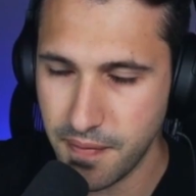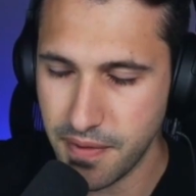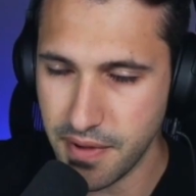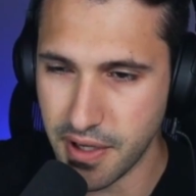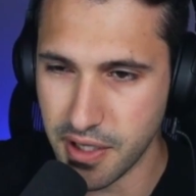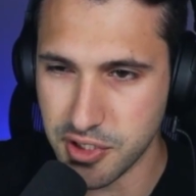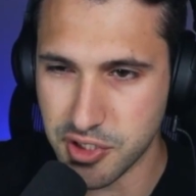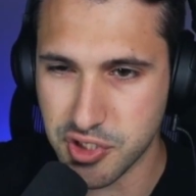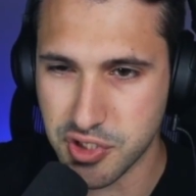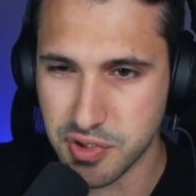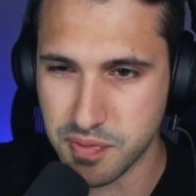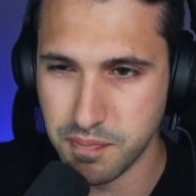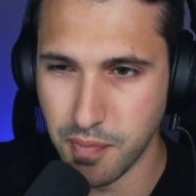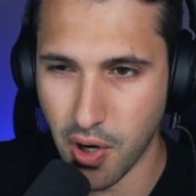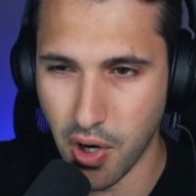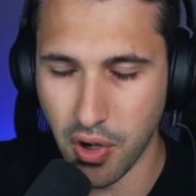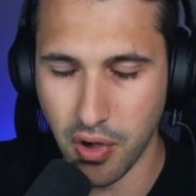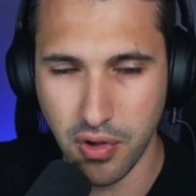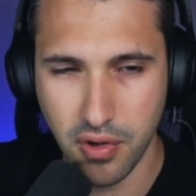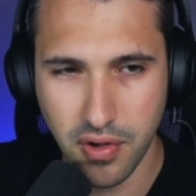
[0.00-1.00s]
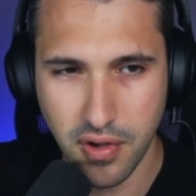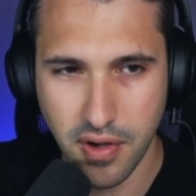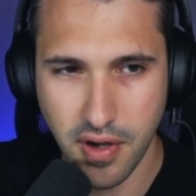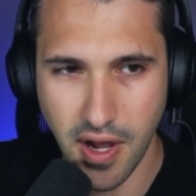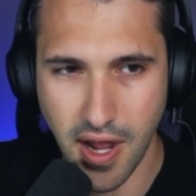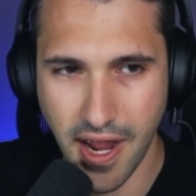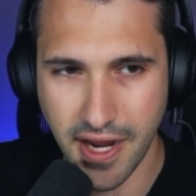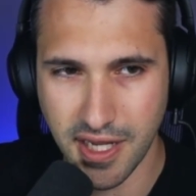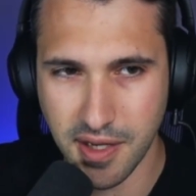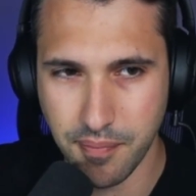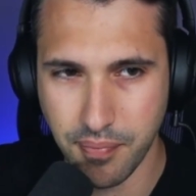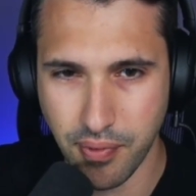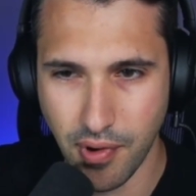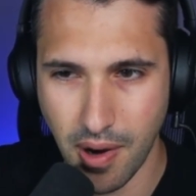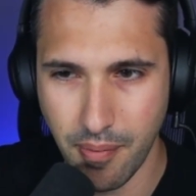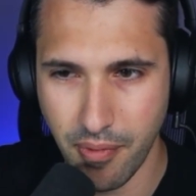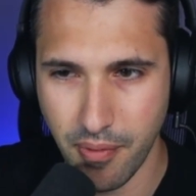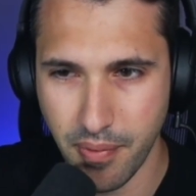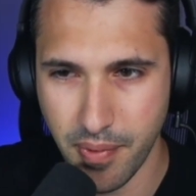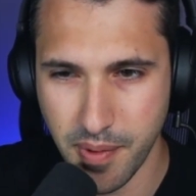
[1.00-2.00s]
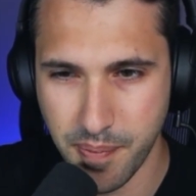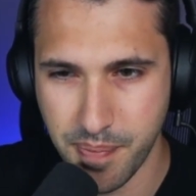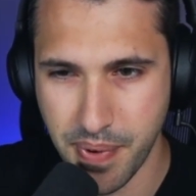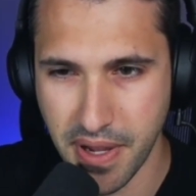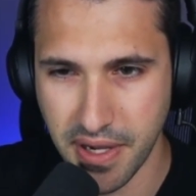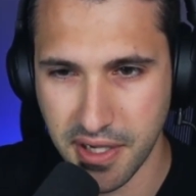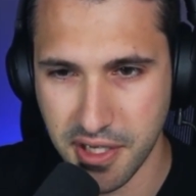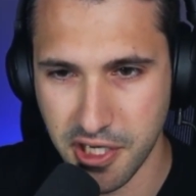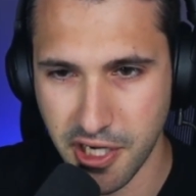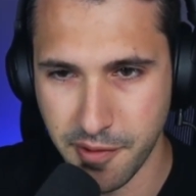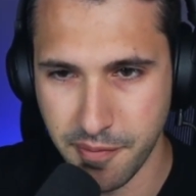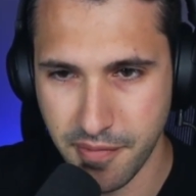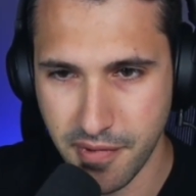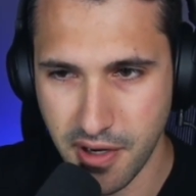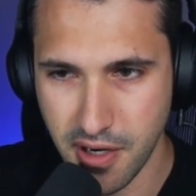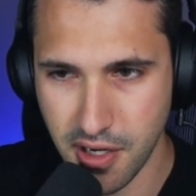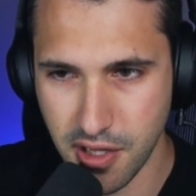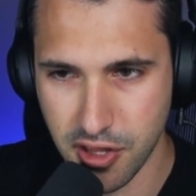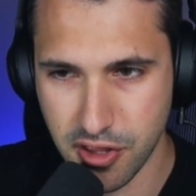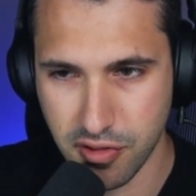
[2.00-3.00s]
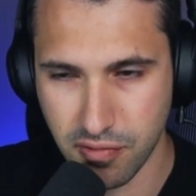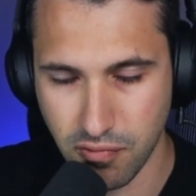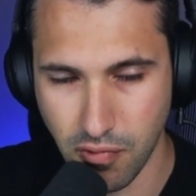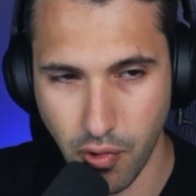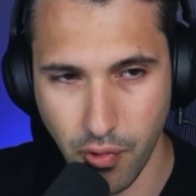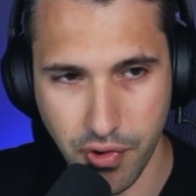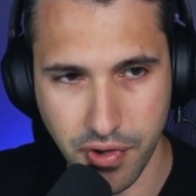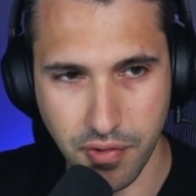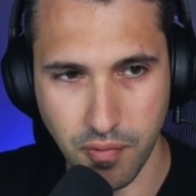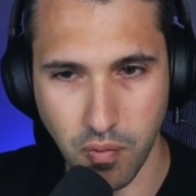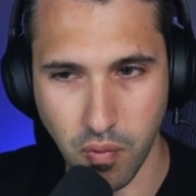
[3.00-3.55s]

It's small. I can probably pick it up and throw it in